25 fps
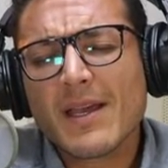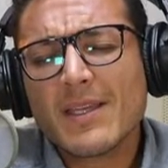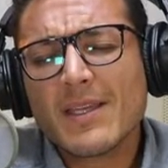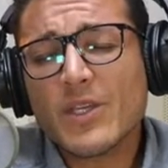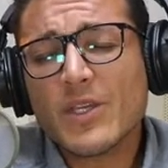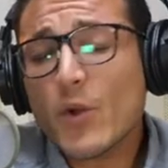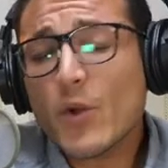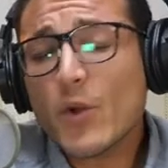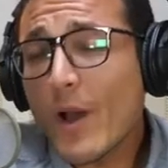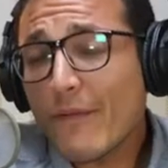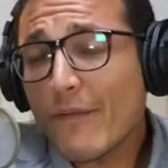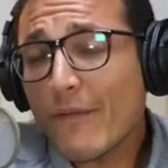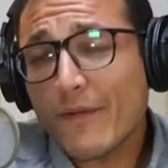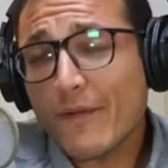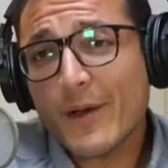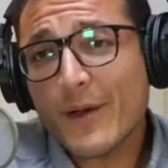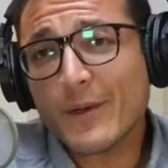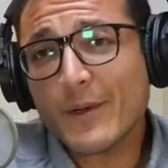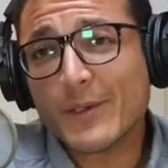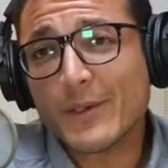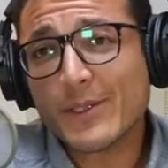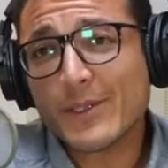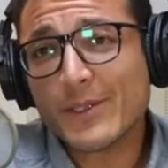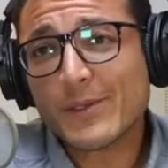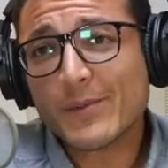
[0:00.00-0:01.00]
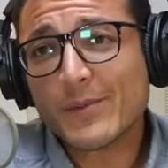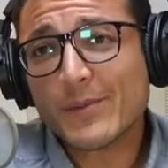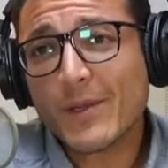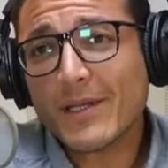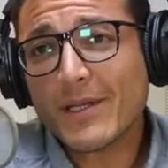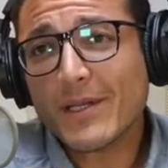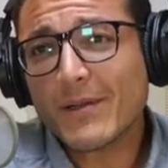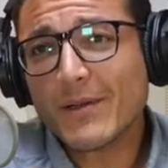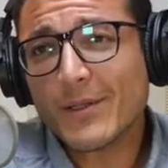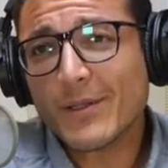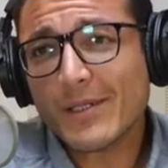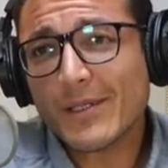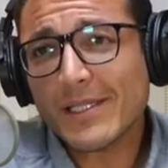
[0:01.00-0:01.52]
UFOs, right?
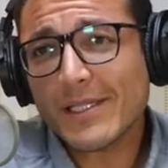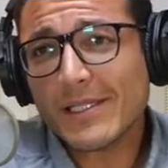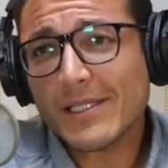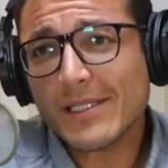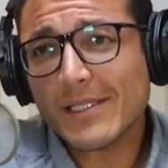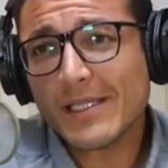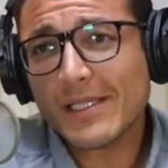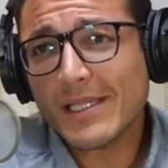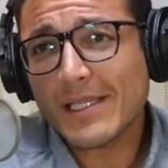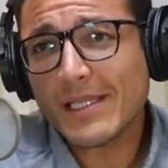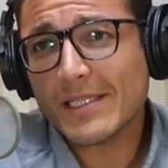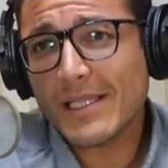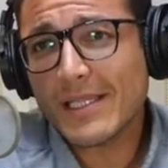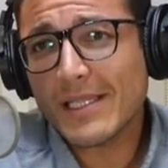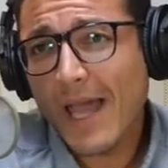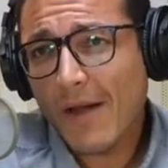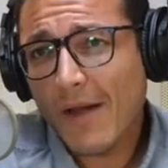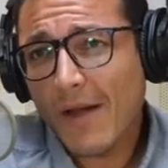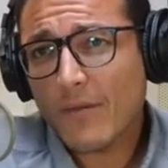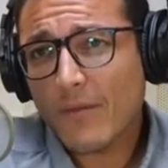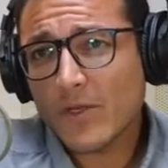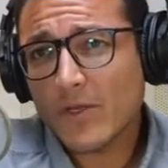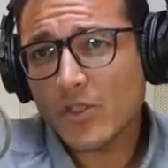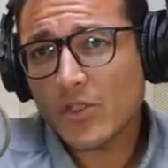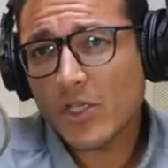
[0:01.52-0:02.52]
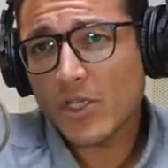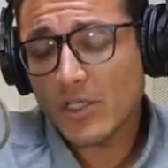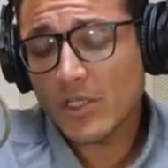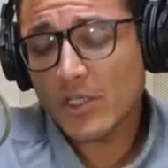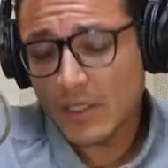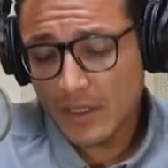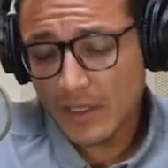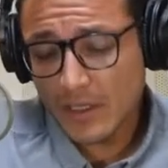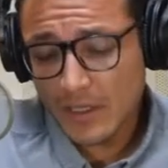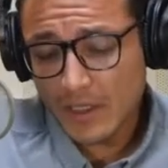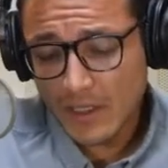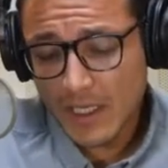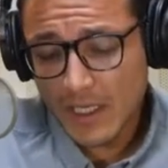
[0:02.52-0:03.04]
Is that what
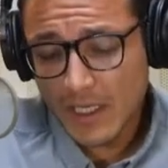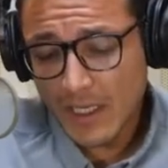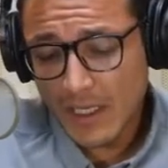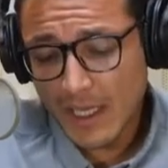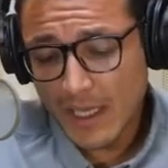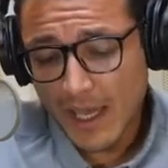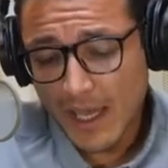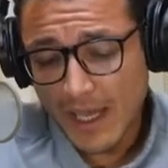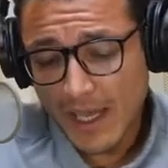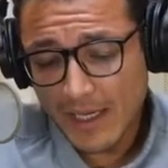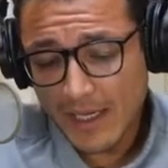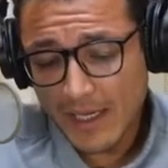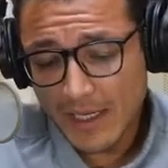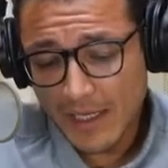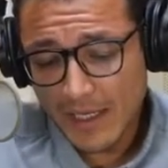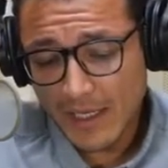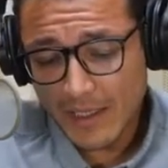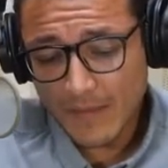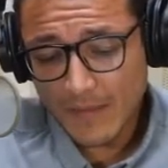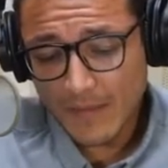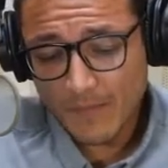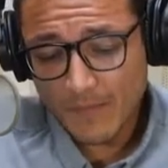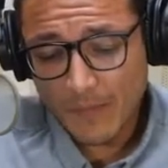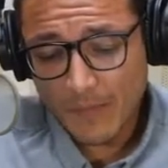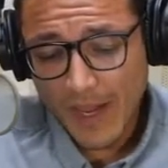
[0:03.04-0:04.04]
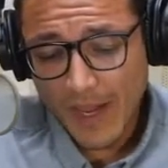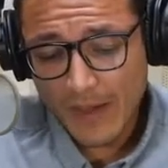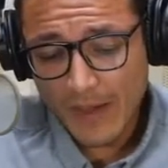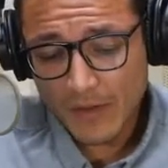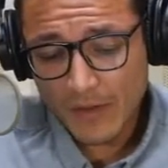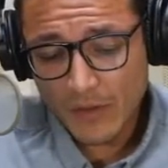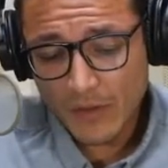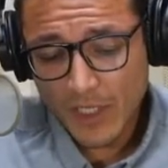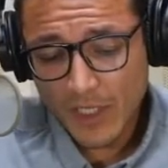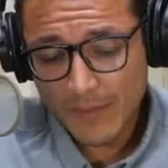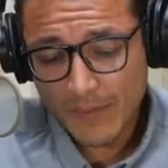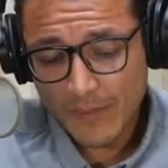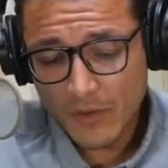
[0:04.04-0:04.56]
Jesus is getting at in Matthew
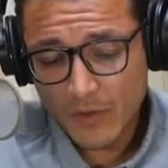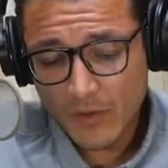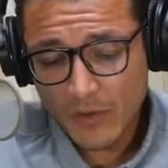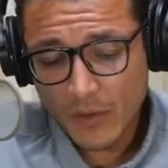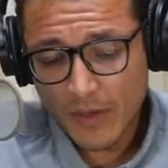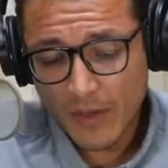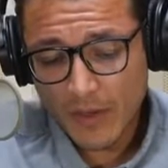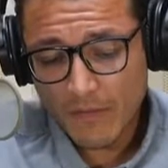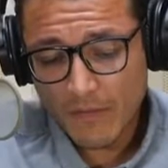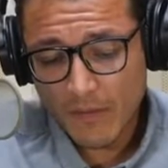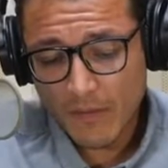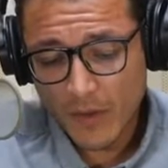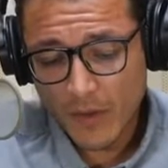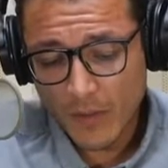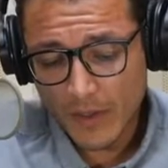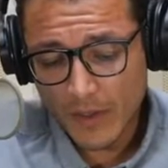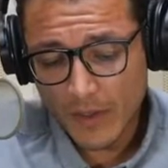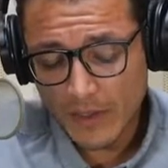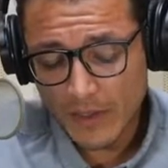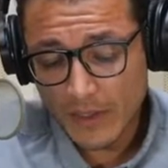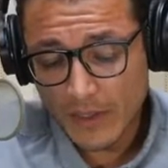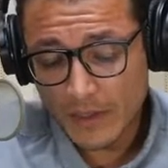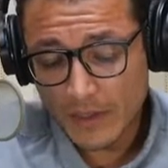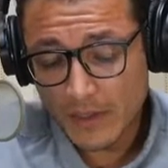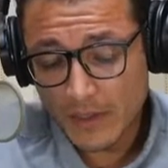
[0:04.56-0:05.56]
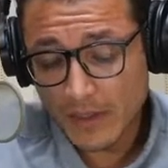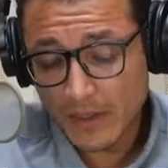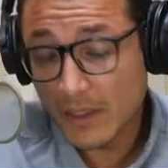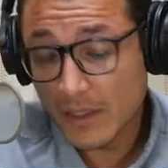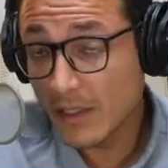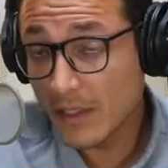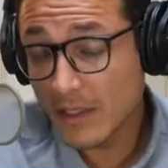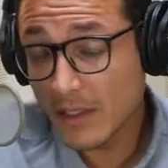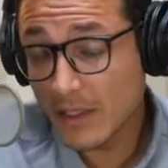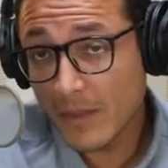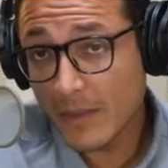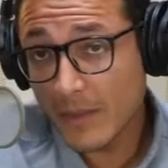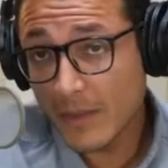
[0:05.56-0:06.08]
chapter 24, where he says it's
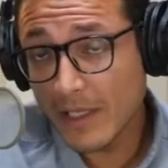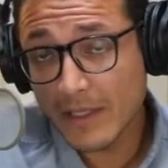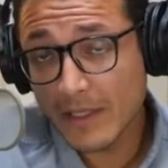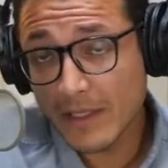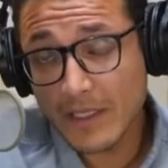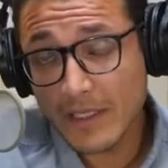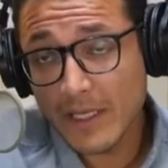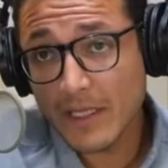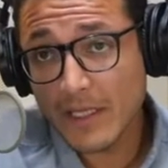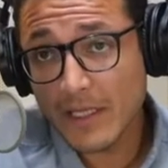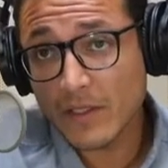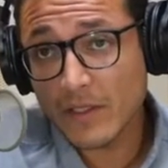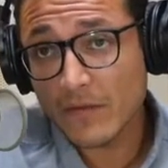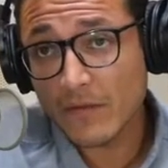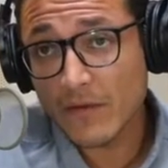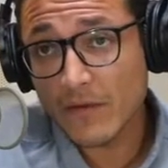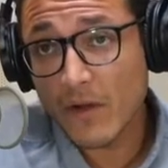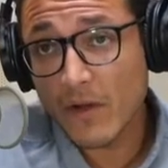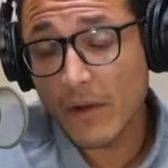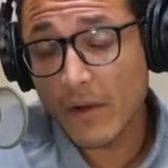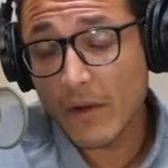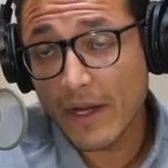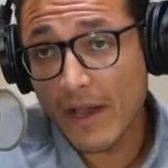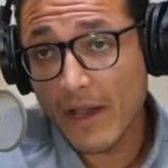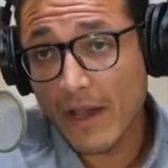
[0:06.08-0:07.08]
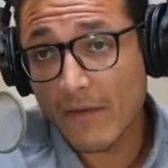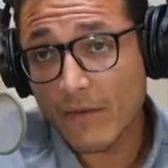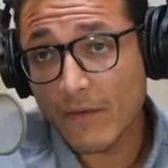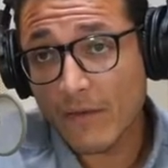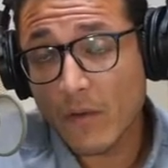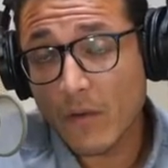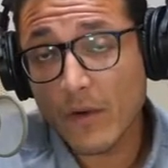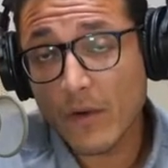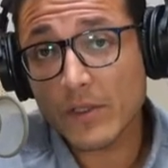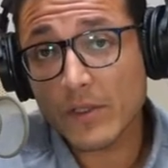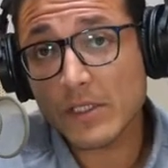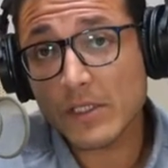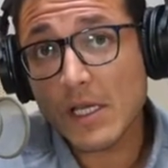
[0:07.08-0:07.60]
going to be like the days of Noah? Now, of
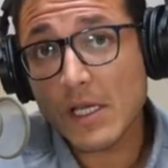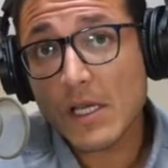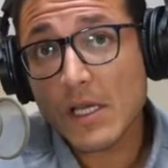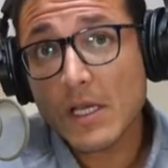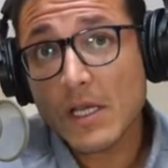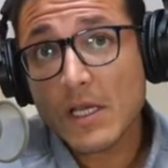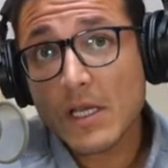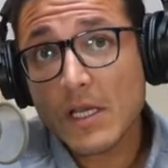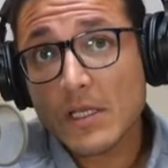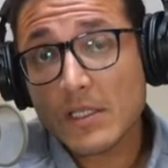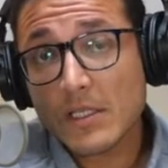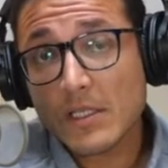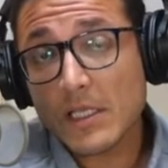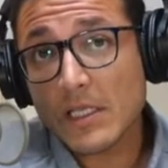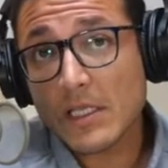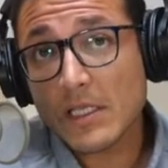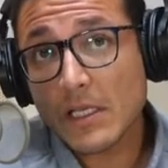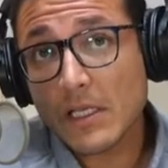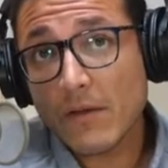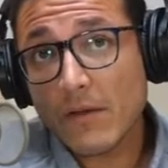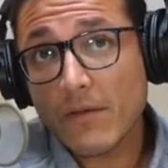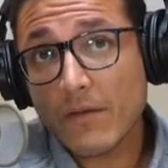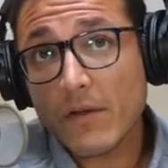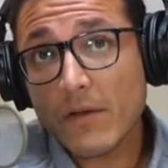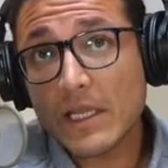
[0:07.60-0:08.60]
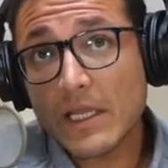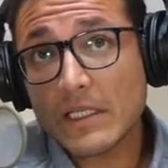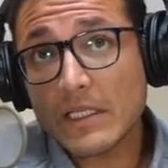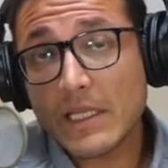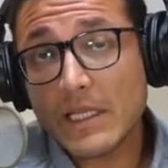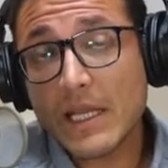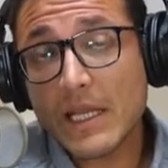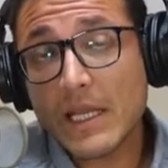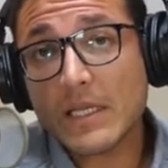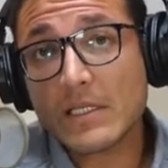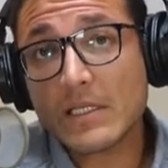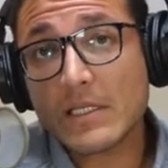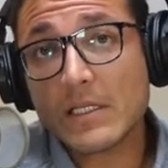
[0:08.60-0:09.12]
course, sounds like your friend
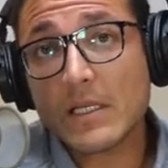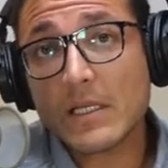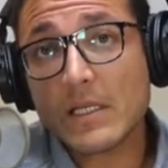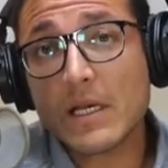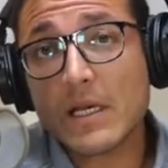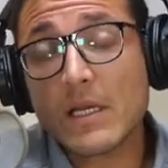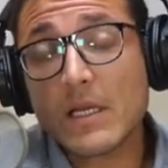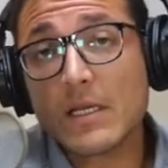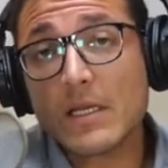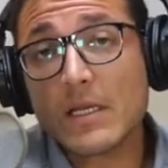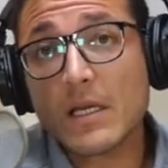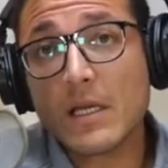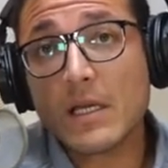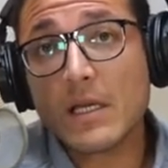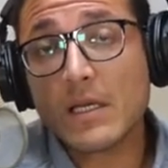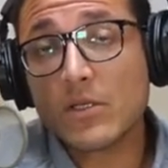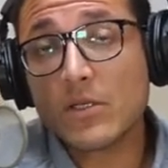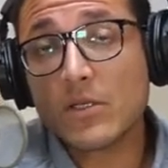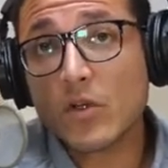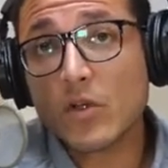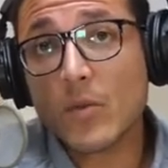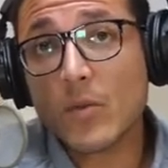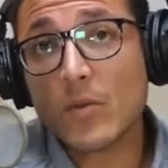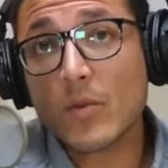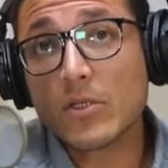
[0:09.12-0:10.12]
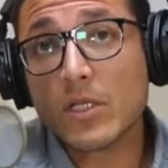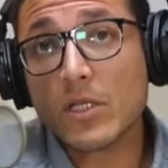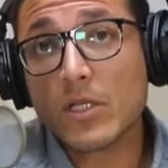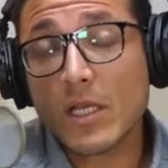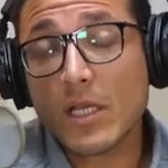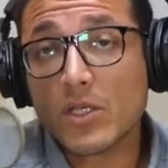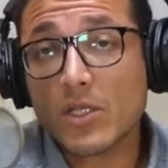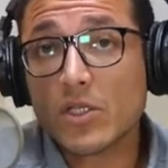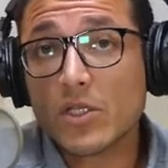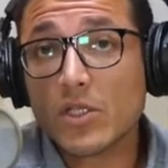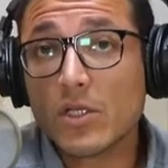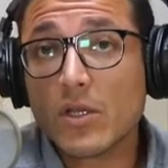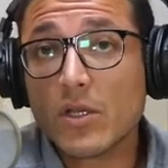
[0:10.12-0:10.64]
takes an
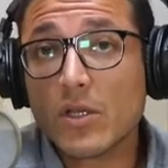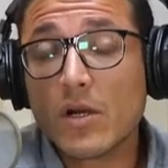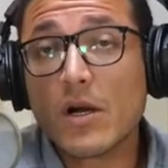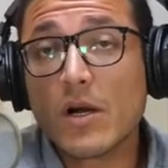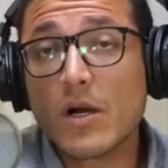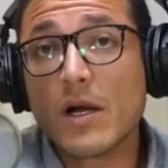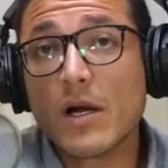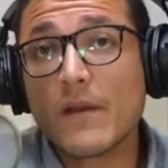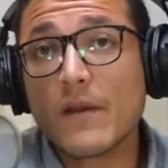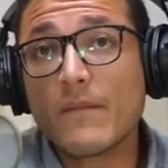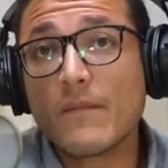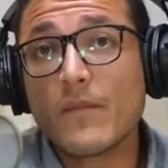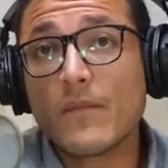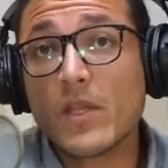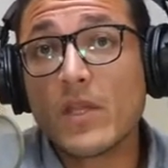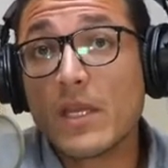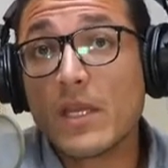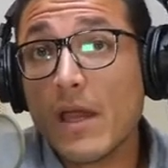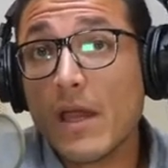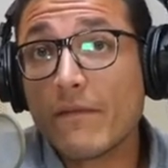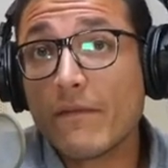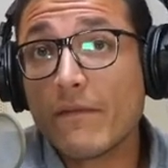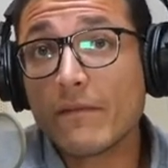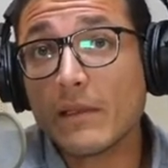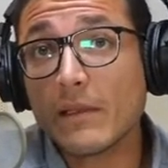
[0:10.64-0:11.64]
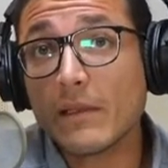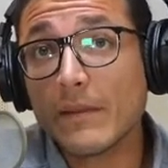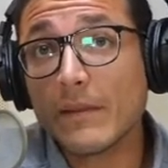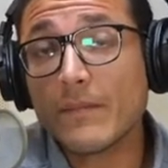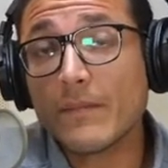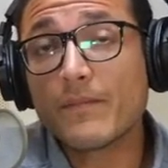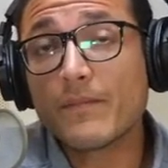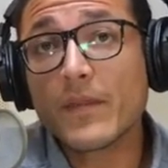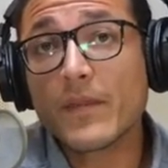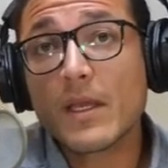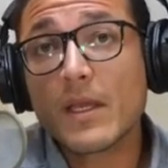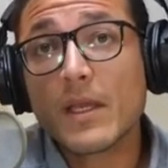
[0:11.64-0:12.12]
interpretation on the Nephilim.